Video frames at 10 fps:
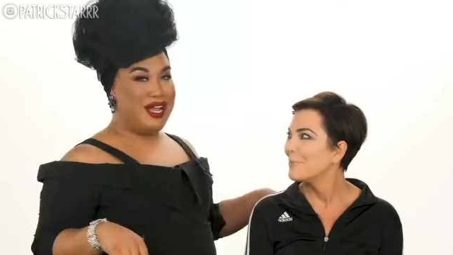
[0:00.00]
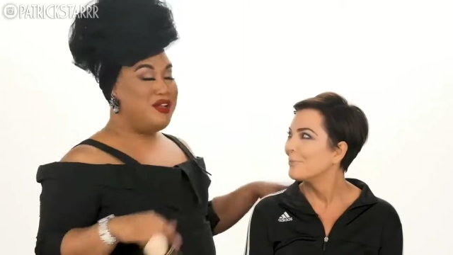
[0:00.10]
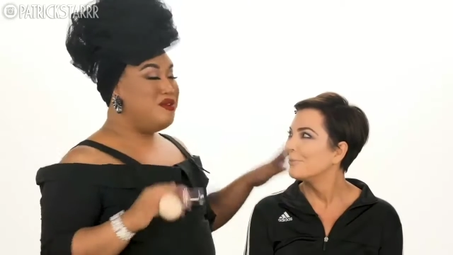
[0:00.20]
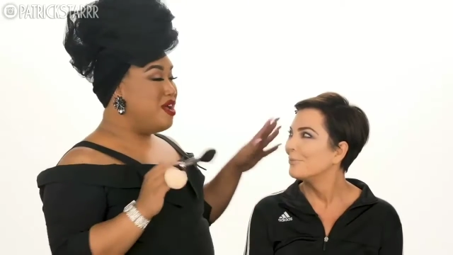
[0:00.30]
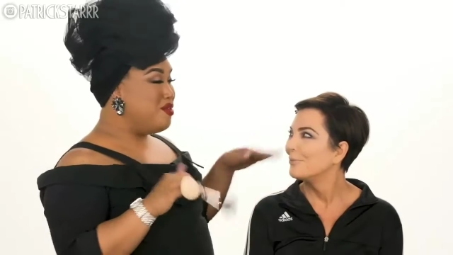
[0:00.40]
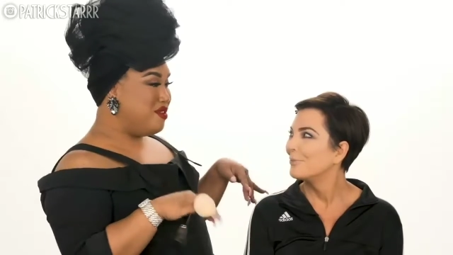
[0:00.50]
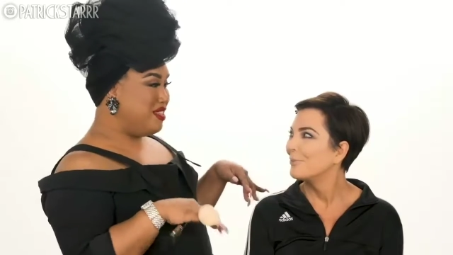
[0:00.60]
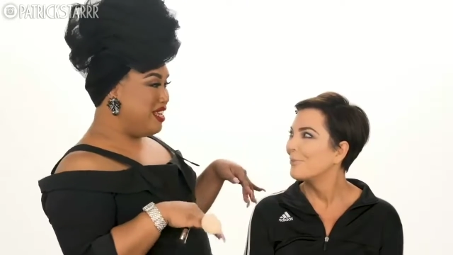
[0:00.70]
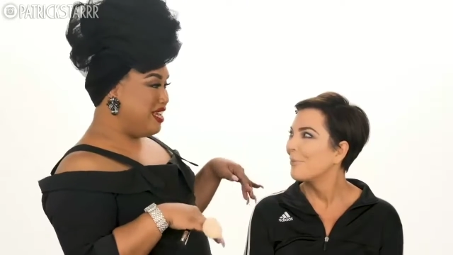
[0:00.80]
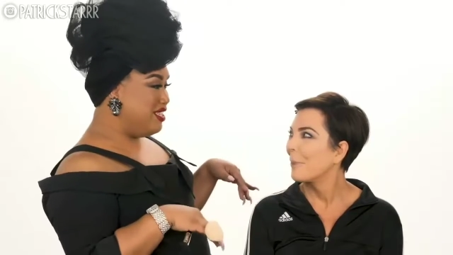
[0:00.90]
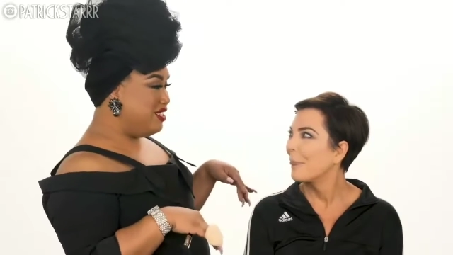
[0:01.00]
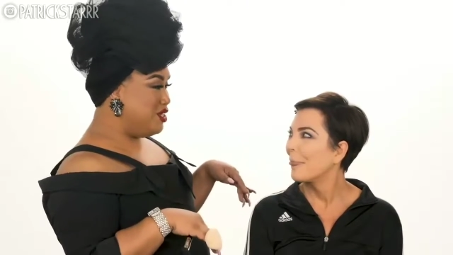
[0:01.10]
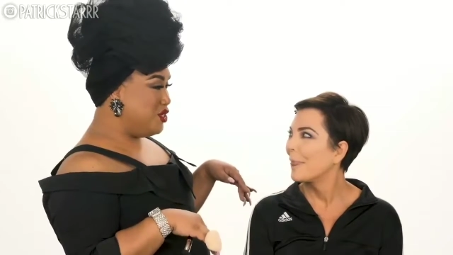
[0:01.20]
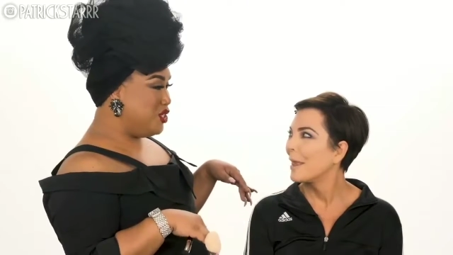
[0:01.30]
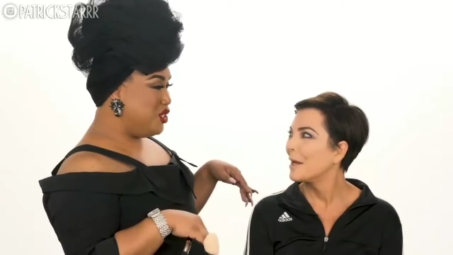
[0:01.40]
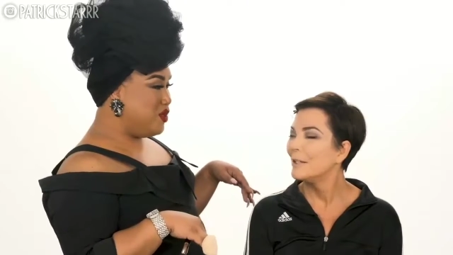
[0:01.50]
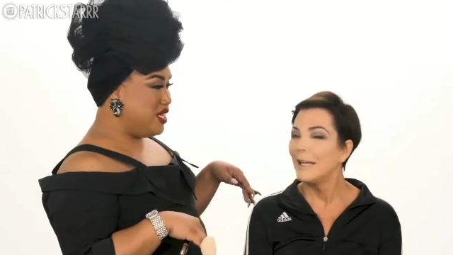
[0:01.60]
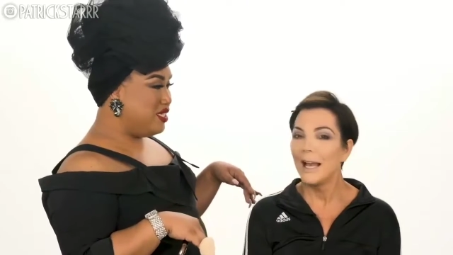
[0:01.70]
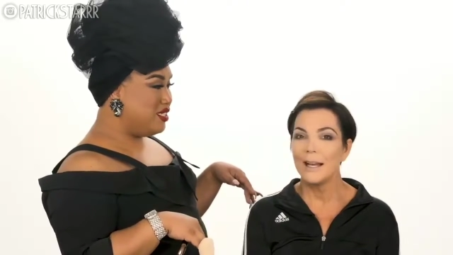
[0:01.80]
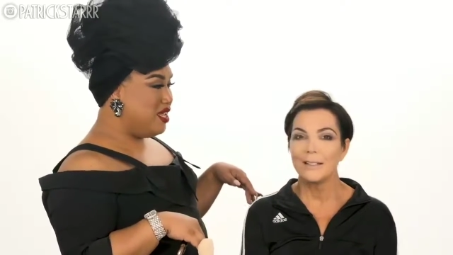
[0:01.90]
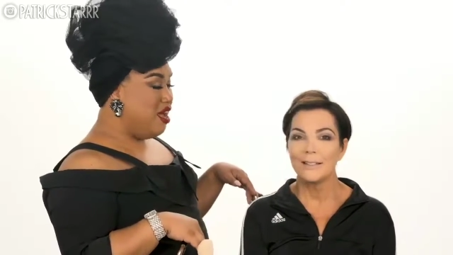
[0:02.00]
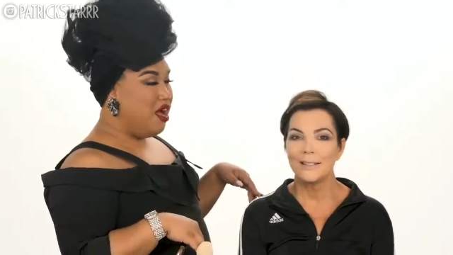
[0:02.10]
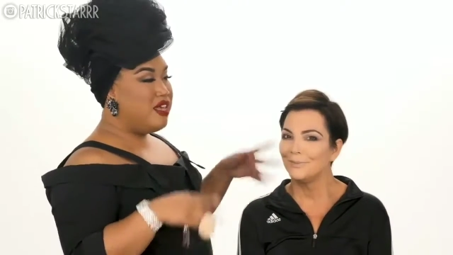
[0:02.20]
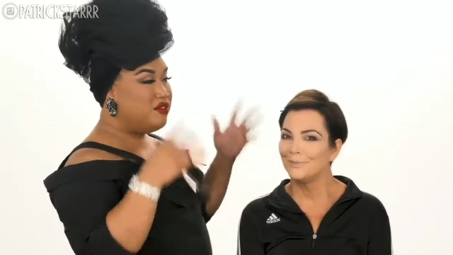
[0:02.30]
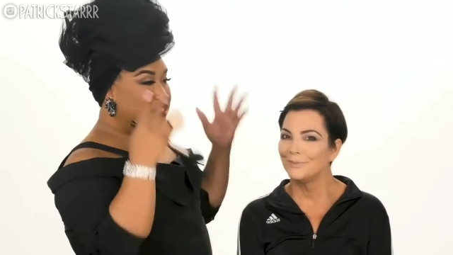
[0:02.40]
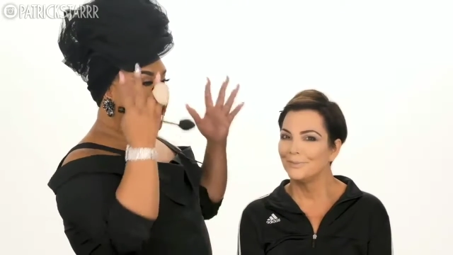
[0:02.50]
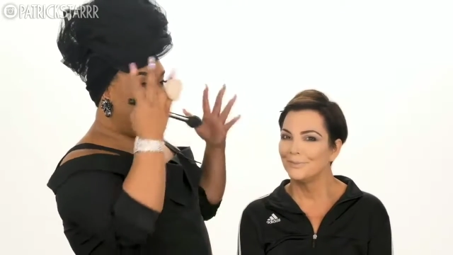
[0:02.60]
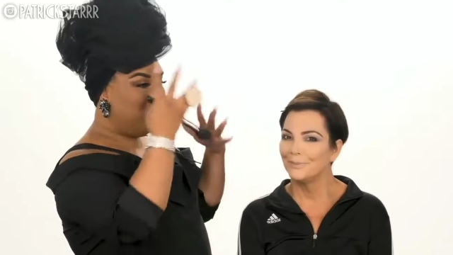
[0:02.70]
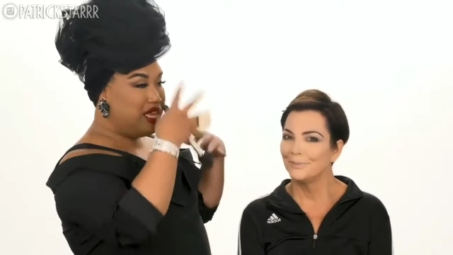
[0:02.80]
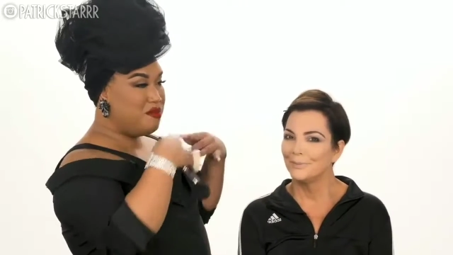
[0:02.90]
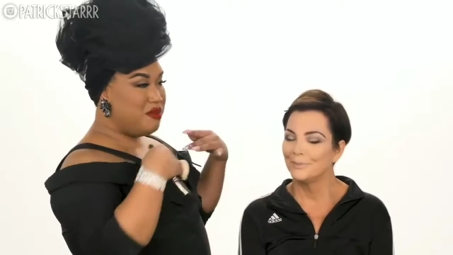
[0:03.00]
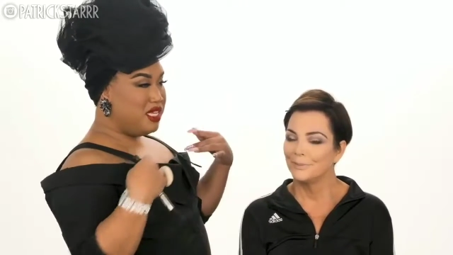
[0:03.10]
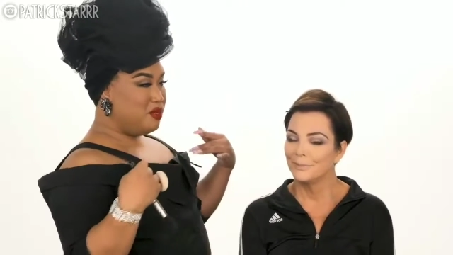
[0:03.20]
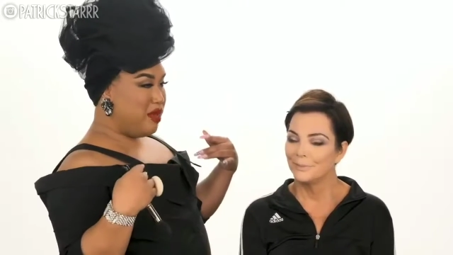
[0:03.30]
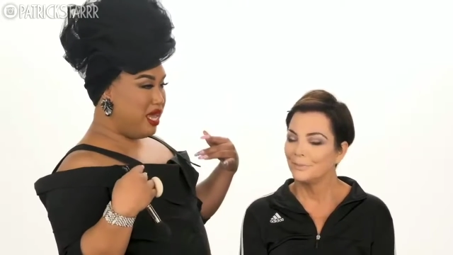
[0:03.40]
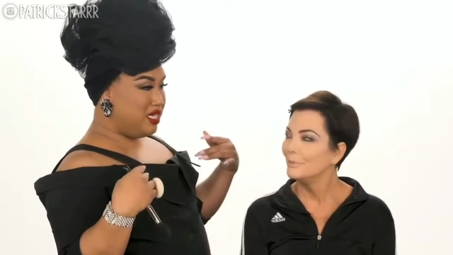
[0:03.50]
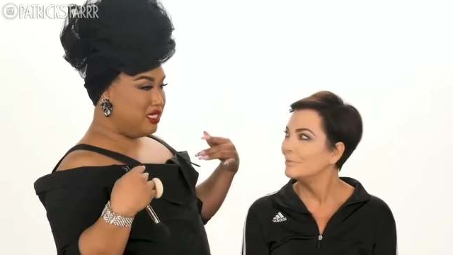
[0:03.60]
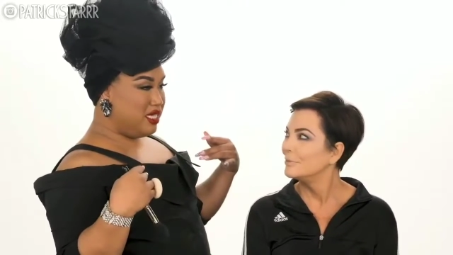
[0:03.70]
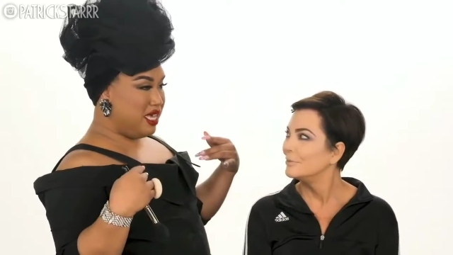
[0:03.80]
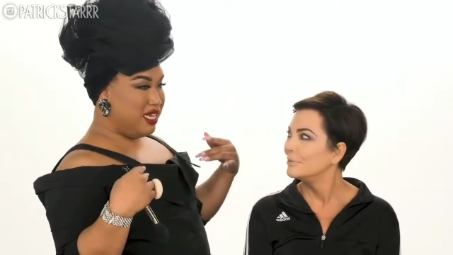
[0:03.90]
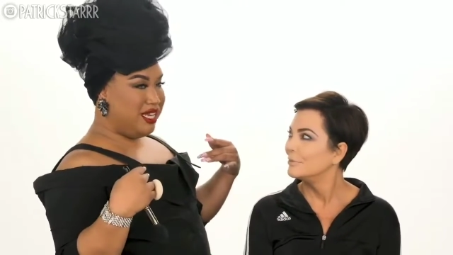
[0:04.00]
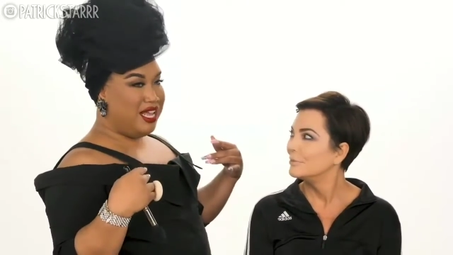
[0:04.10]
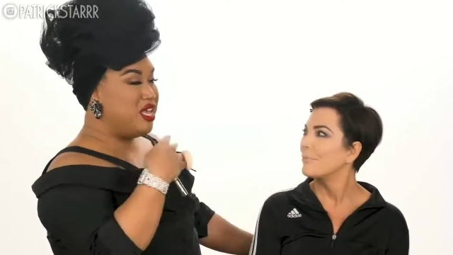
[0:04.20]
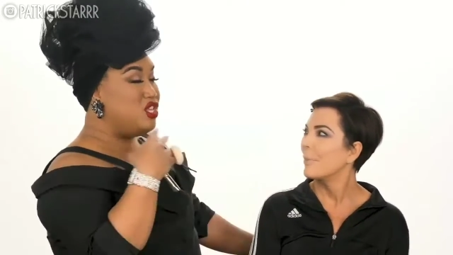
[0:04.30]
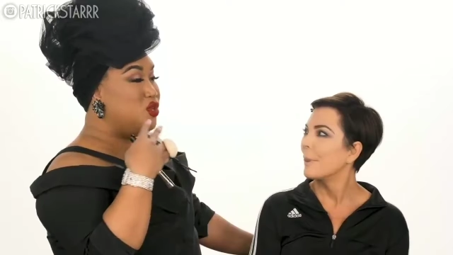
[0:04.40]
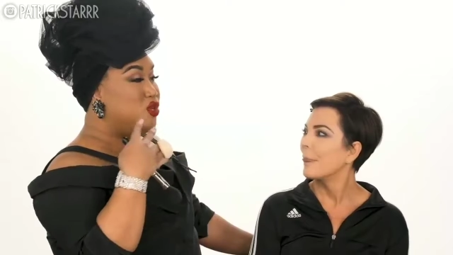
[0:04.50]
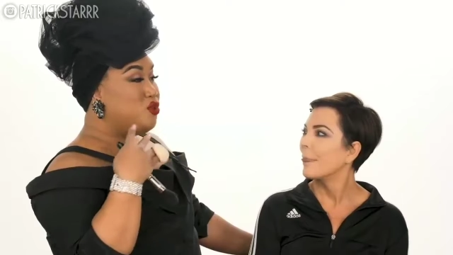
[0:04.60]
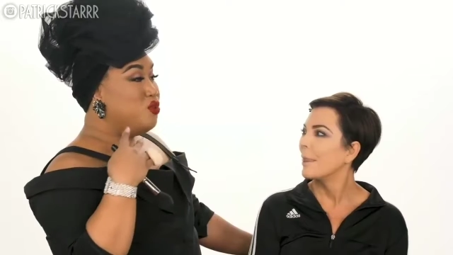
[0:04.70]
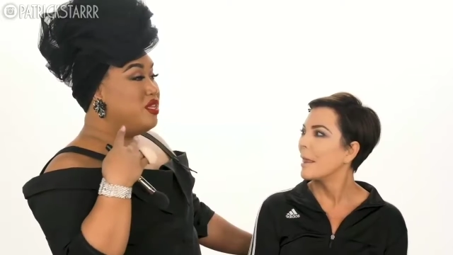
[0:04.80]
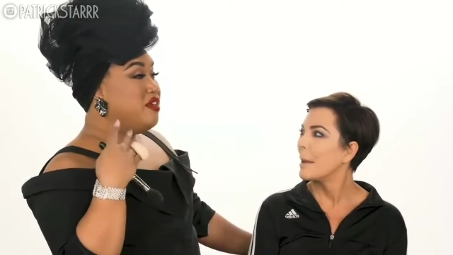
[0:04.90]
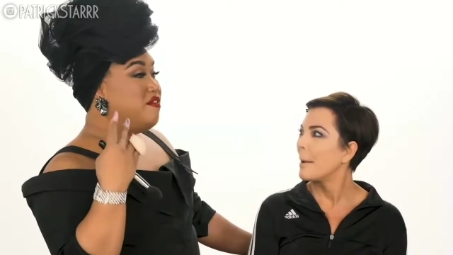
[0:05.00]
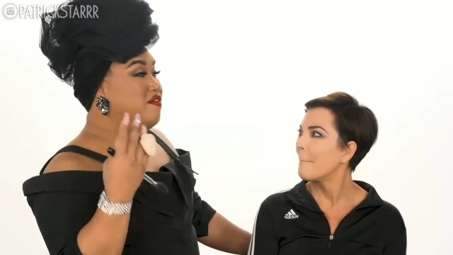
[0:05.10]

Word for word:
Speaker 1: Another thing that I can teach you is yes. if someone like me is painted and you look really